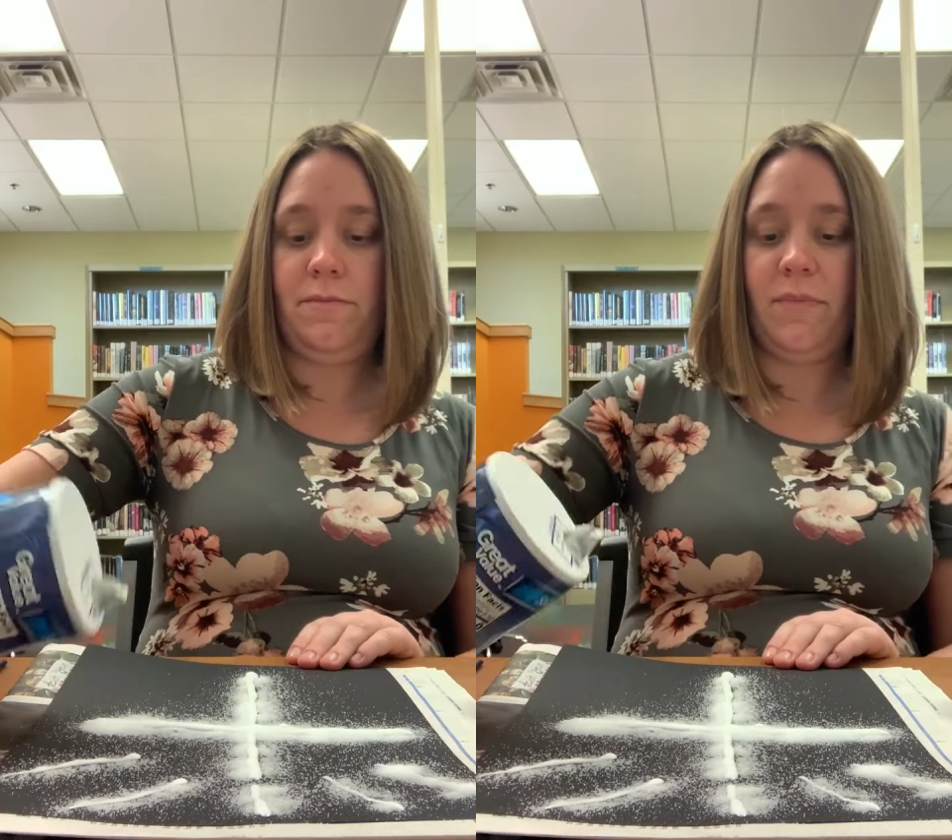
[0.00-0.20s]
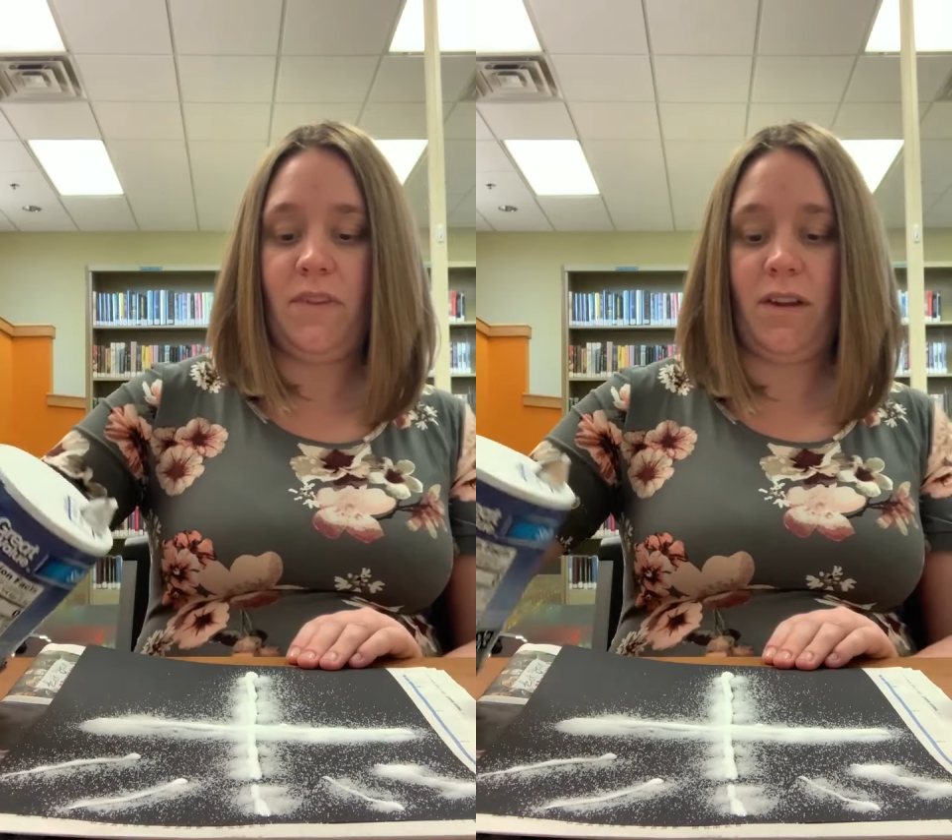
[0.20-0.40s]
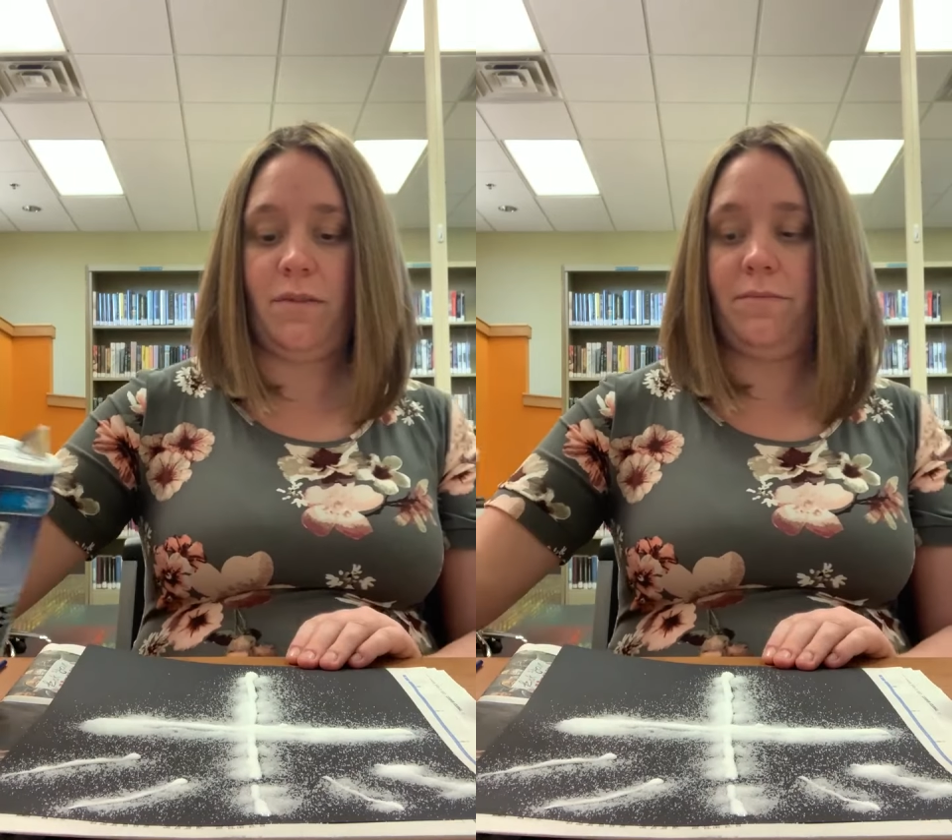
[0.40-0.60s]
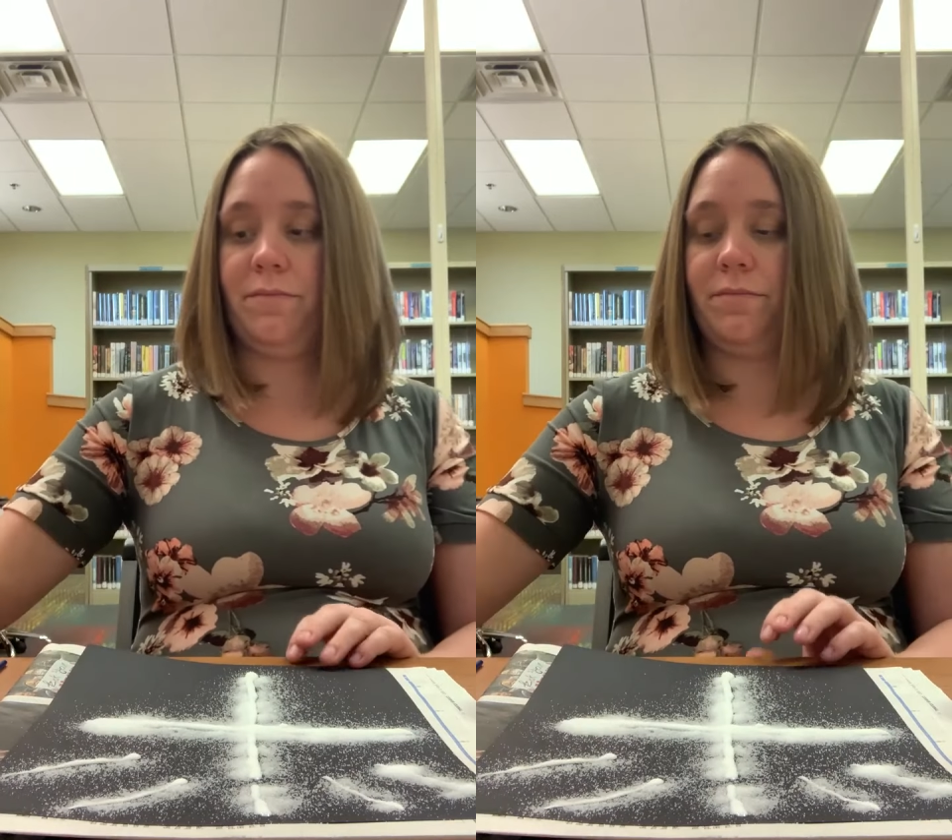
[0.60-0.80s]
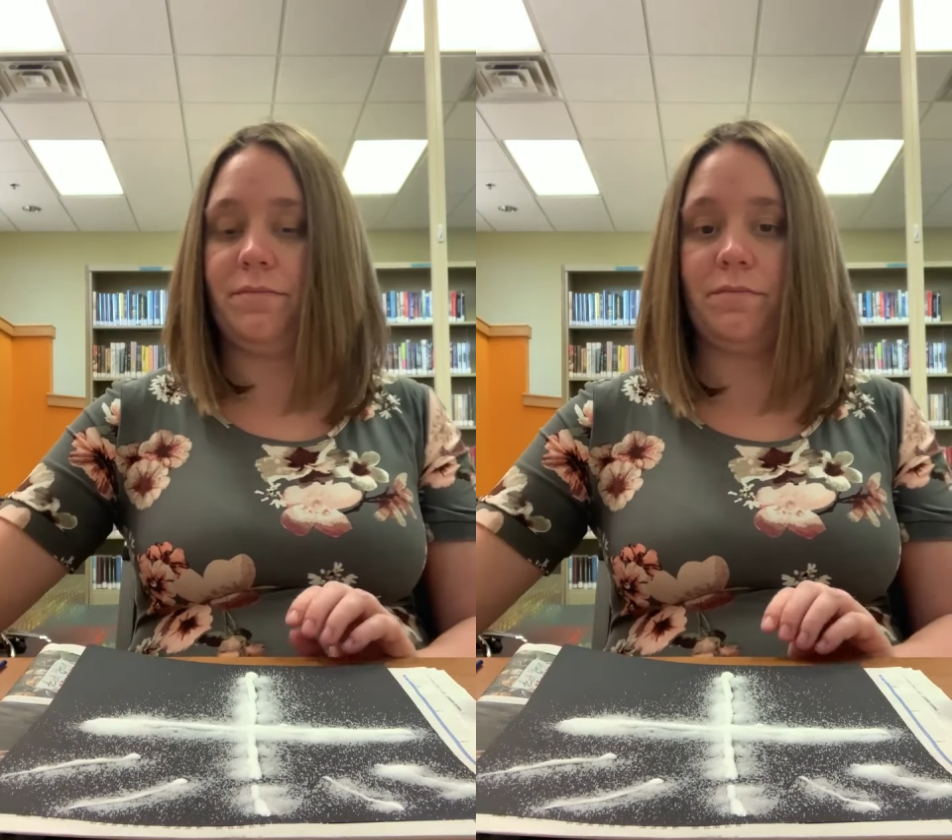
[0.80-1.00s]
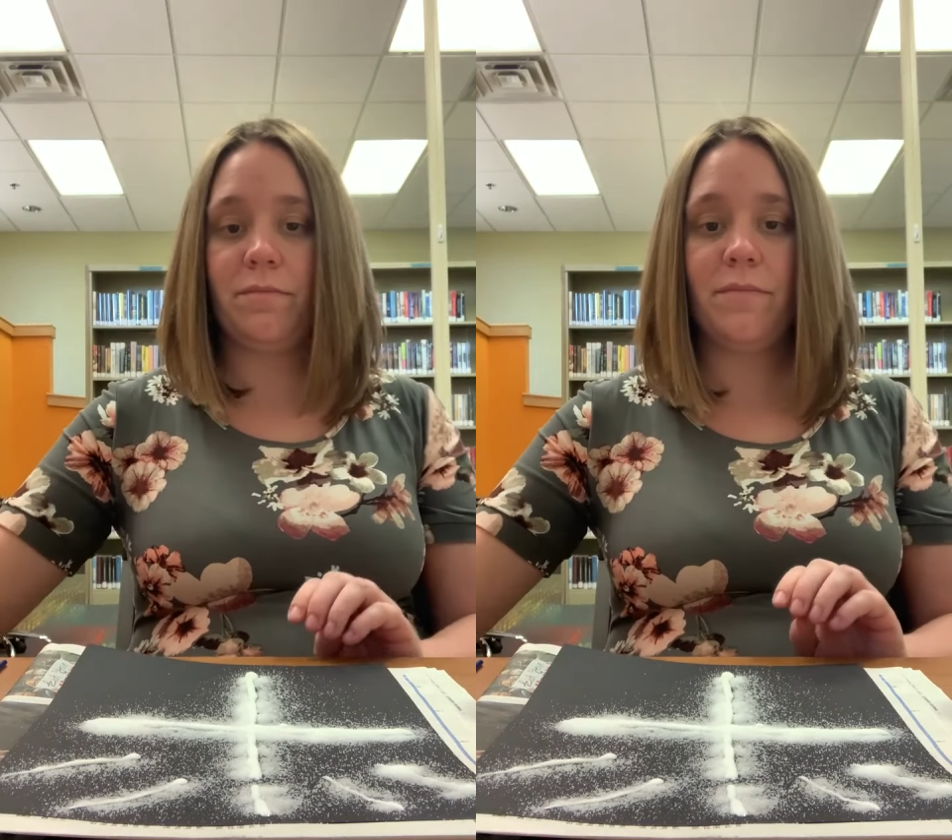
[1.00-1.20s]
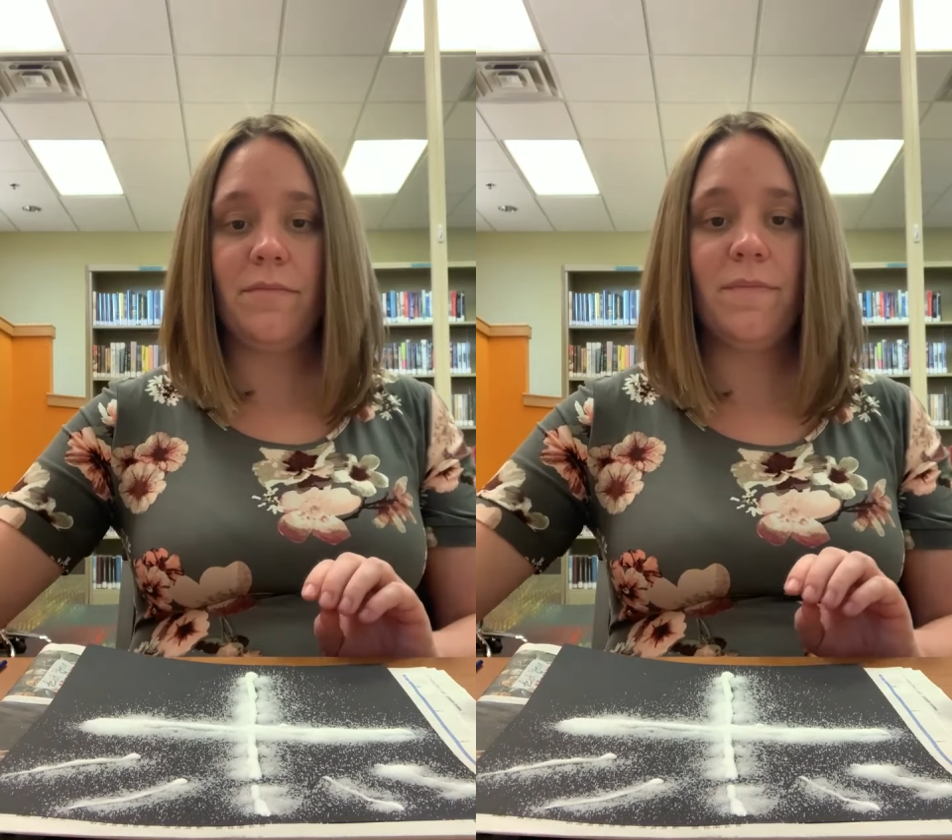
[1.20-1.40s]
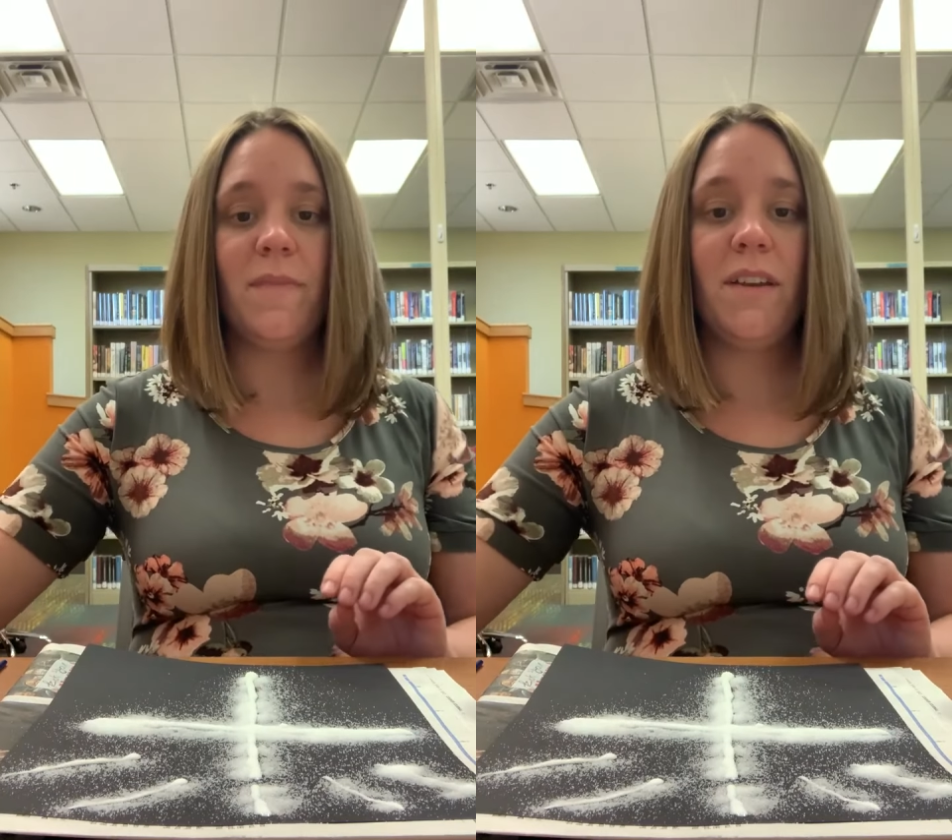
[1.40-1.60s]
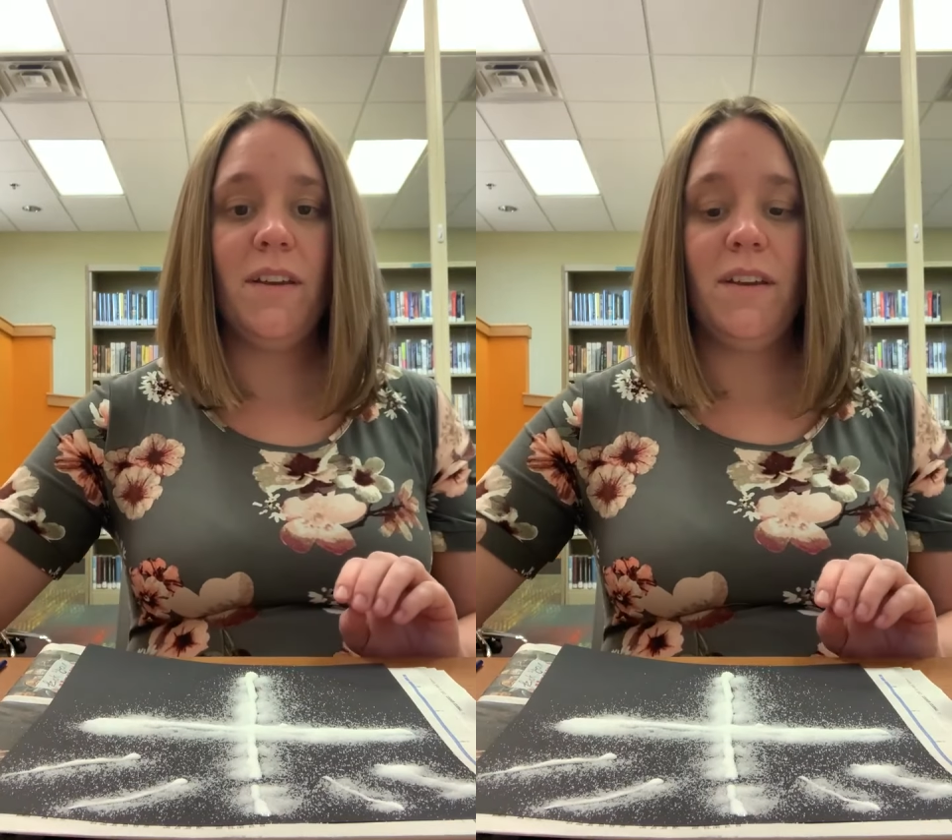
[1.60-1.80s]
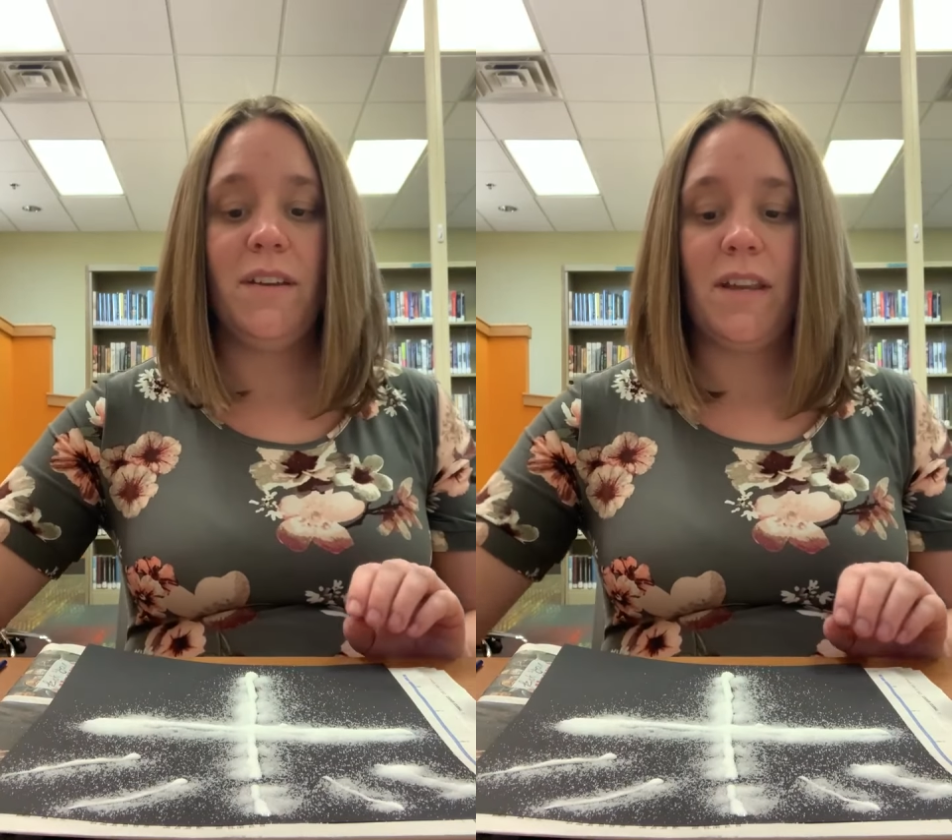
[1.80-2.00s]
Okay.
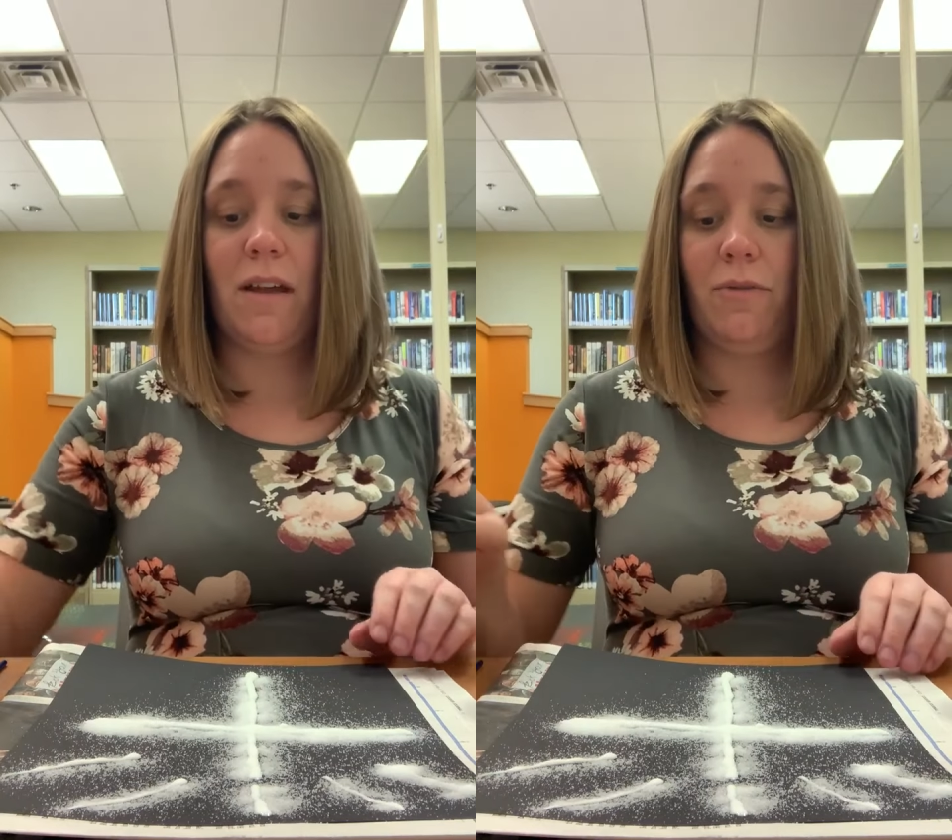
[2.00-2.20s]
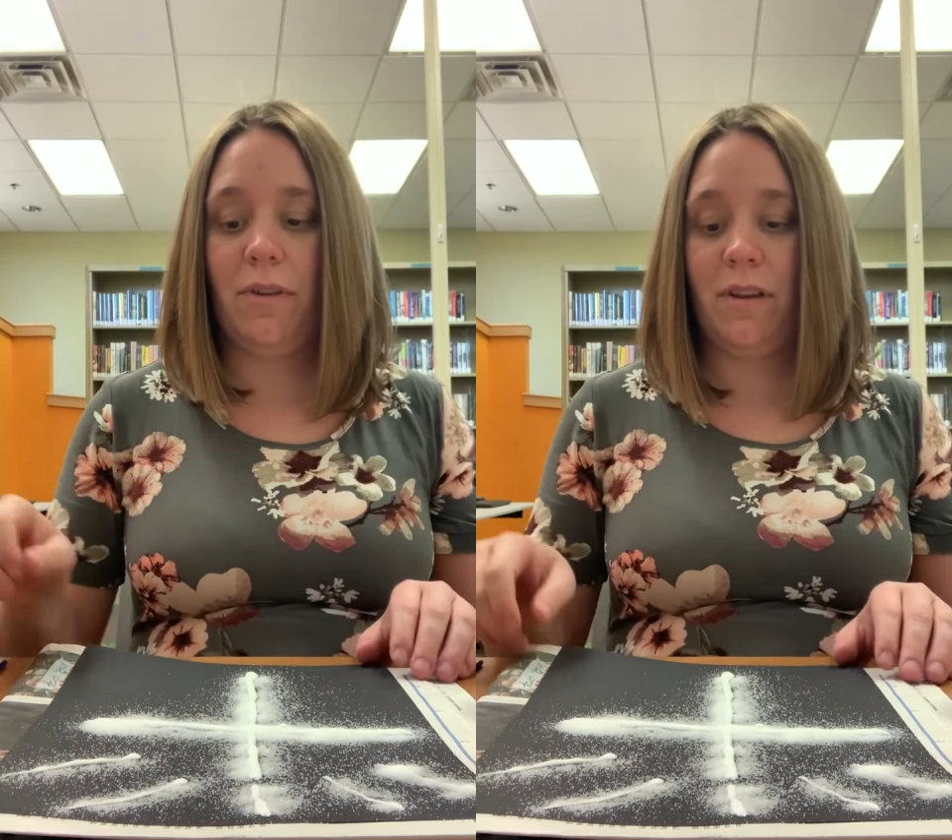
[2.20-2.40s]
Now we've